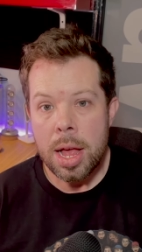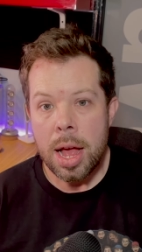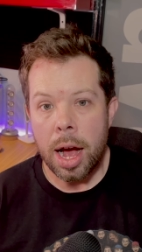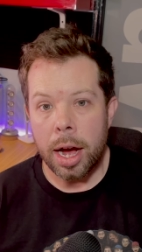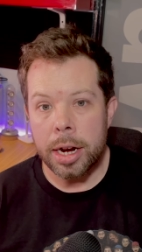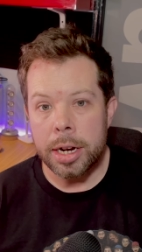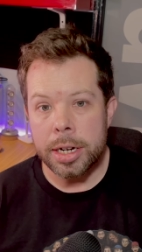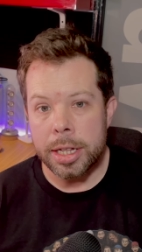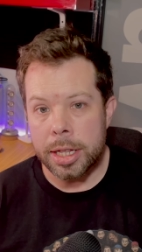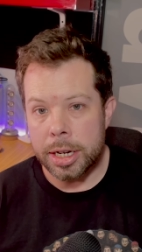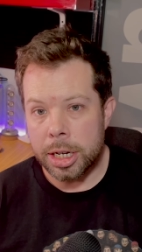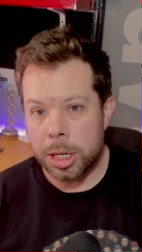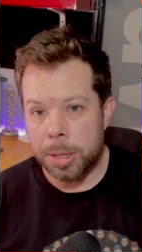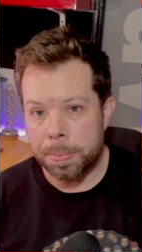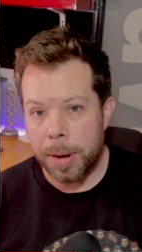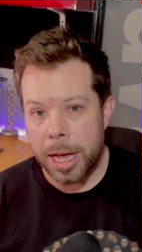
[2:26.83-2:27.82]
under the
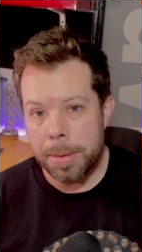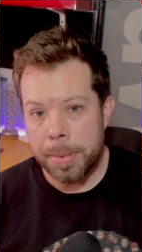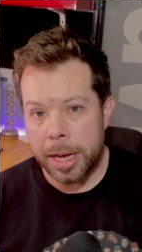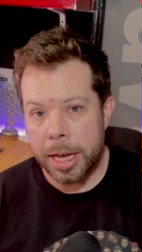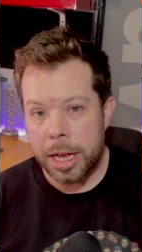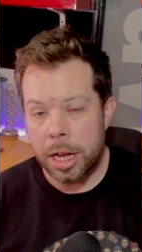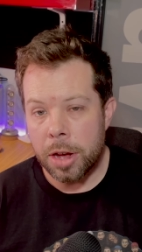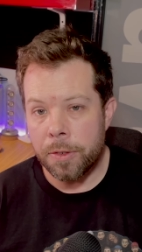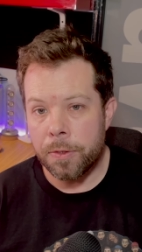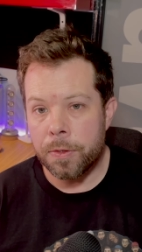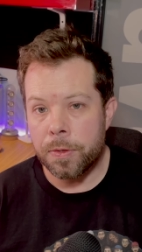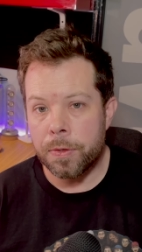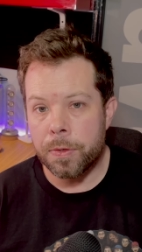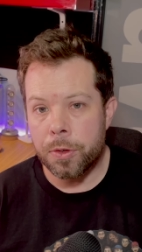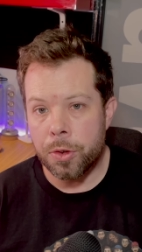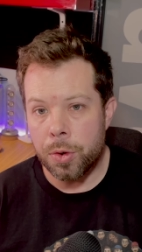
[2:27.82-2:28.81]
display, making a
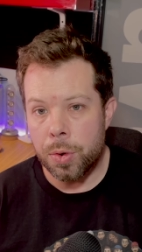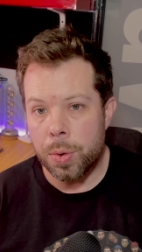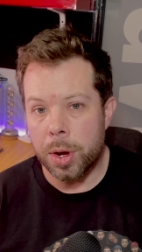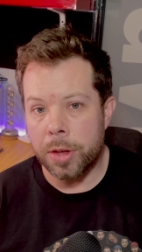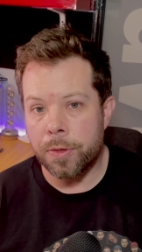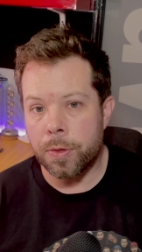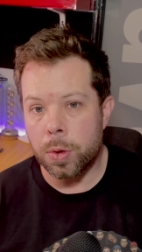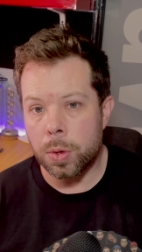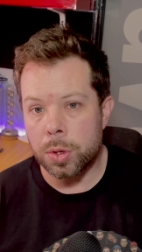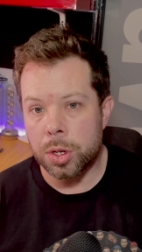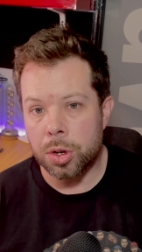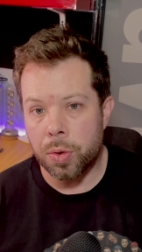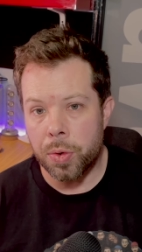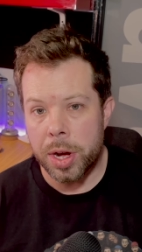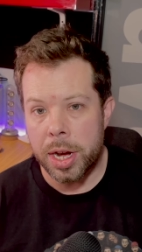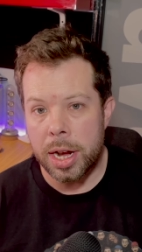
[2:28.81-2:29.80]
truly
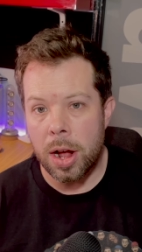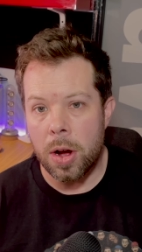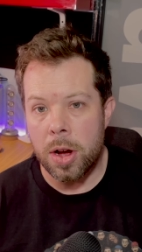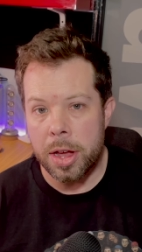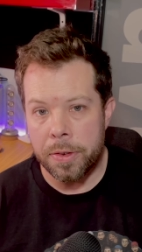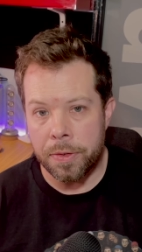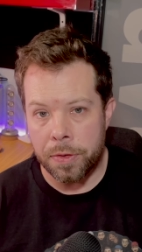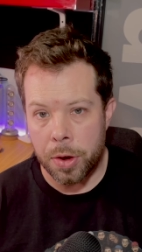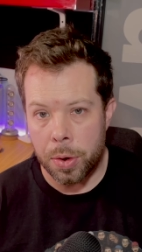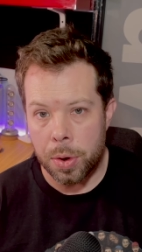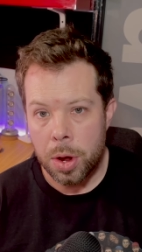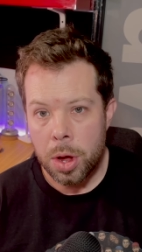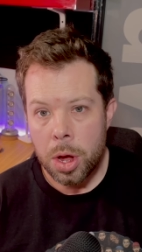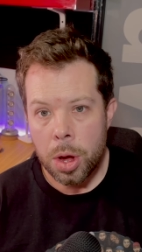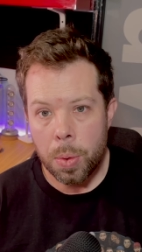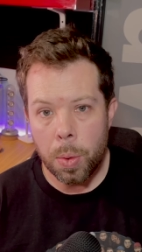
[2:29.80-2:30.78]
full-screen iPhone.
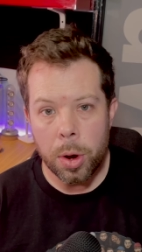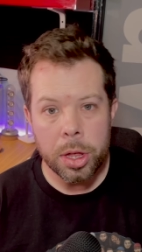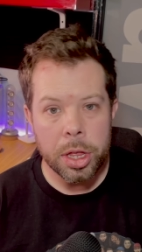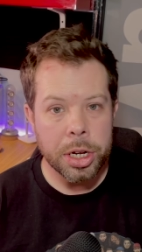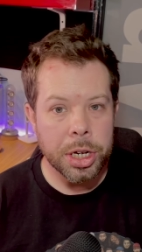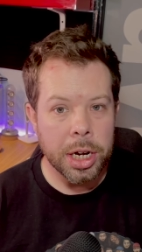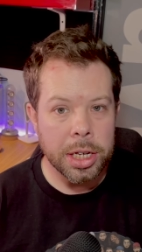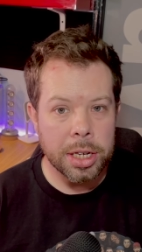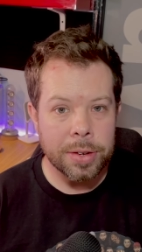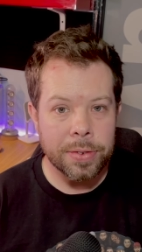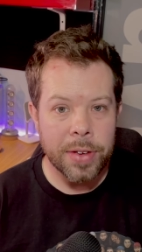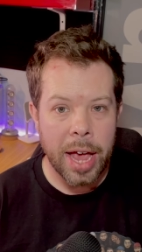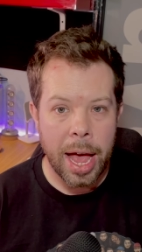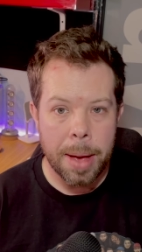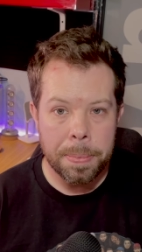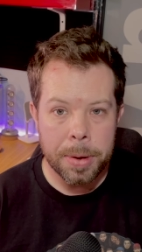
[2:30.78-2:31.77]
What are the chances of it
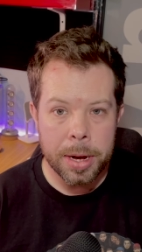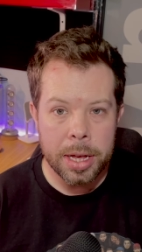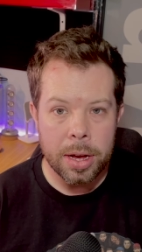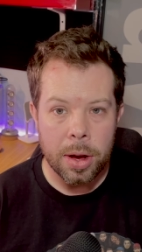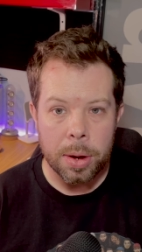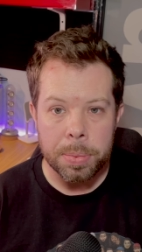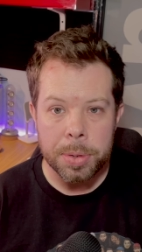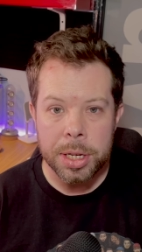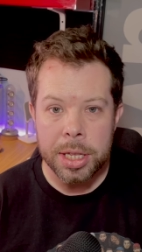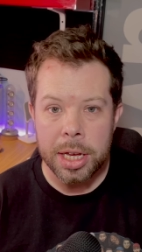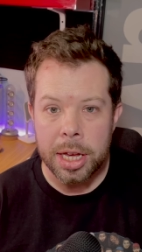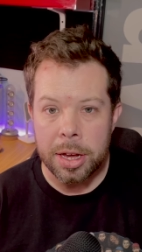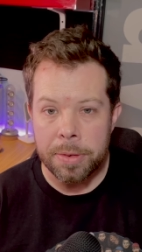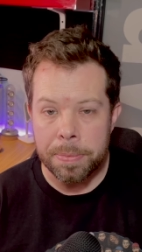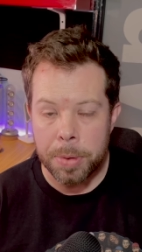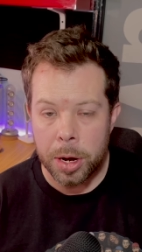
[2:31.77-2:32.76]
happening? I was
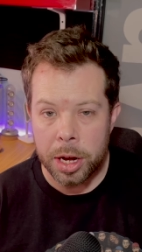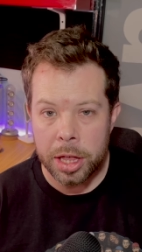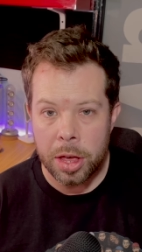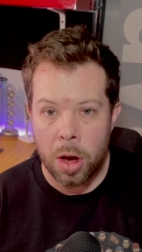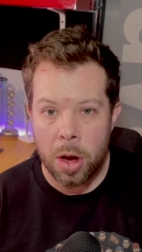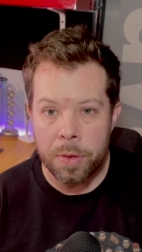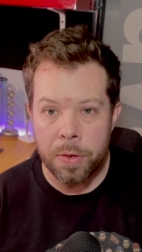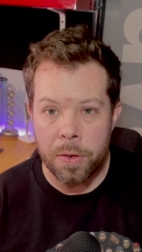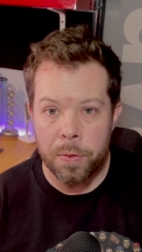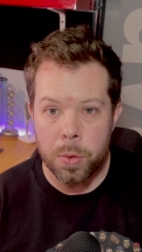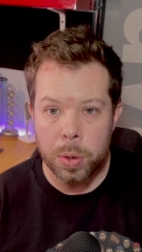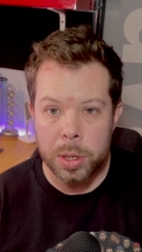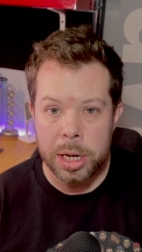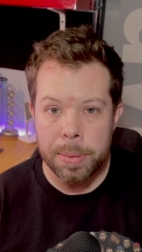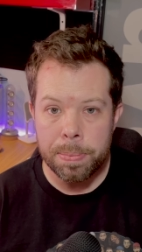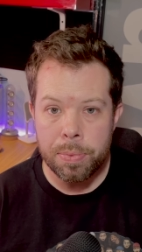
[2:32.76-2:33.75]
thinking of buying the iPhone
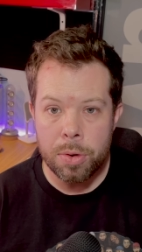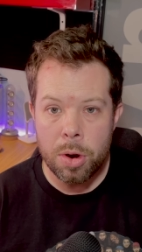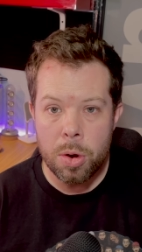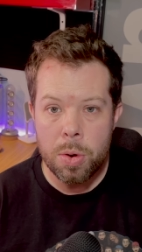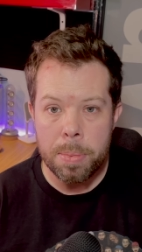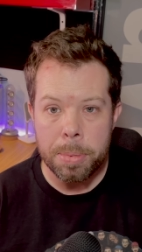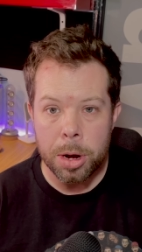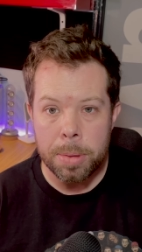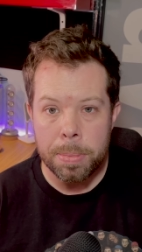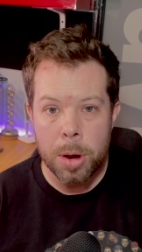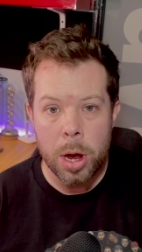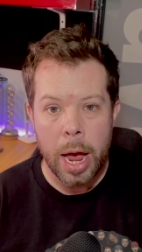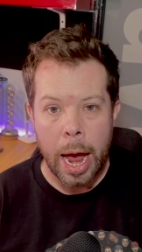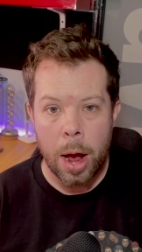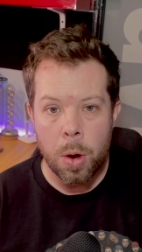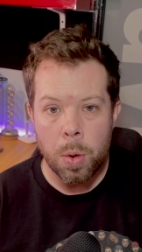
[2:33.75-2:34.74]
fourteen Pro, but I might
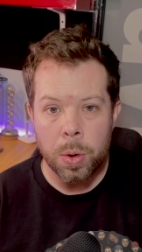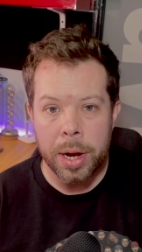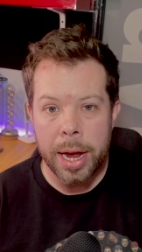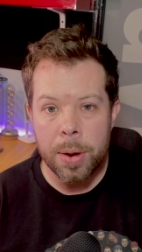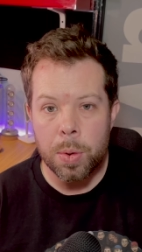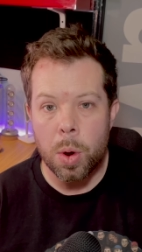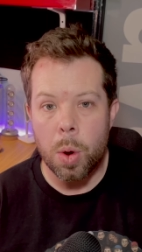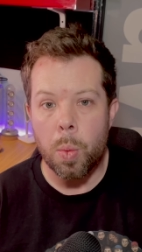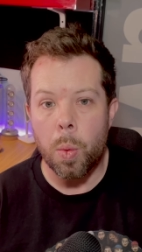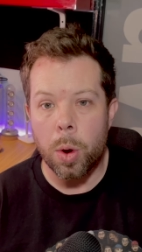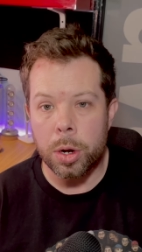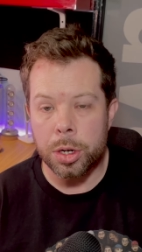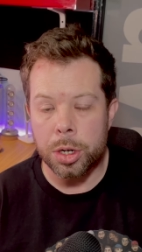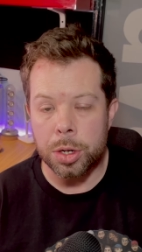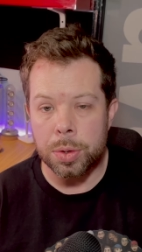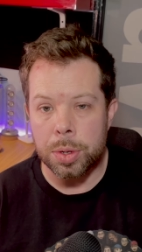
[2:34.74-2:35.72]
hold out.
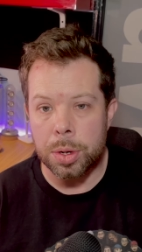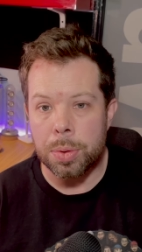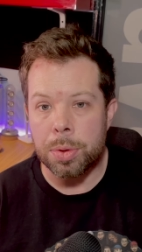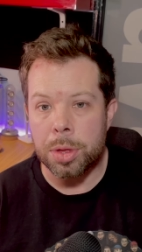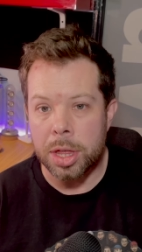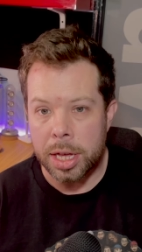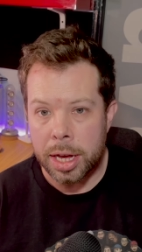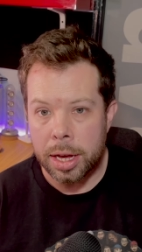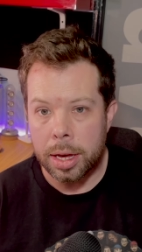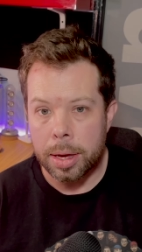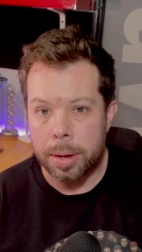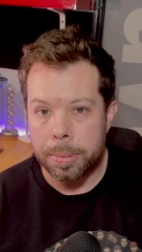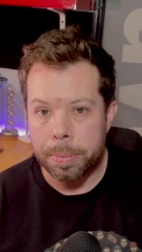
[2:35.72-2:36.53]
What do you think?